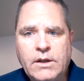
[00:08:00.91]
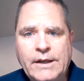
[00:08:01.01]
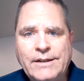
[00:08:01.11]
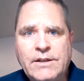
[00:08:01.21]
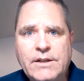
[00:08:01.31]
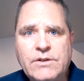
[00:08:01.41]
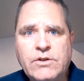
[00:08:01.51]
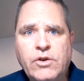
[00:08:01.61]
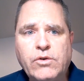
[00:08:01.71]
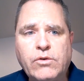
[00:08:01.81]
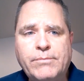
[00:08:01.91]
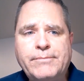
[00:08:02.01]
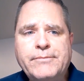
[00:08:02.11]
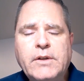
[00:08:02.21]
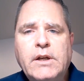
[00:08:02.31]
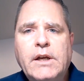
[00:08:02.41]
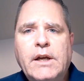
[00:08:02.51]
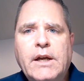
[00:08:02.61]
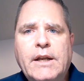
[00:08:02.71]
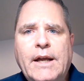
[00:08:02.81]
King Tut's tomb
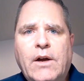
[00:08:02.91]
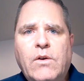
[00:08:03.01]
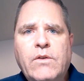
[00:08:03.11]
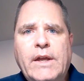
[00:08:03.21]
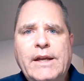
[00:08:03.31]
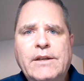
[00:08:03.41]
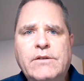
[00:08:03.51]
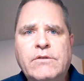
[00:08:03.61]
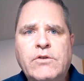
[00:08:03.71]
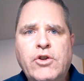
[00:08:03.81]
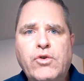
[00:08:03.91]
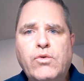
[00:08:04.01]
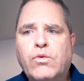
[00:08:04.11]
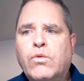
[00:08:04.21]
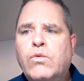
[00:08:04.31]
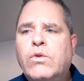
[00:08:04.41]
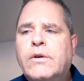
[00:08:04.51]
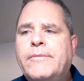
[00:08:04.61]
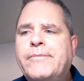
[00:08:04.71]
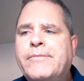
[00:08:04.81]
and how they
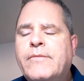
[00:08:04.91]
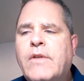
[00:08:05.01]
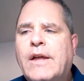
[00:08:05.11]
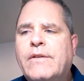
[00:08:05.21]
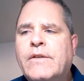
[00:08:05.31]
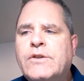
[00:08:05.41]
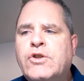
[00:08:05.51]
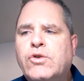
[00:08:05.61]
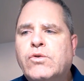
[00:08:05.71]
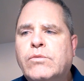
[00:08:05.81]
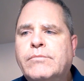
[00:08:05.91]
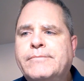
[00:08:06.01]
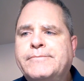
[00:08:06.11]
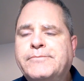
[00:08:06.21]
knew that the tomb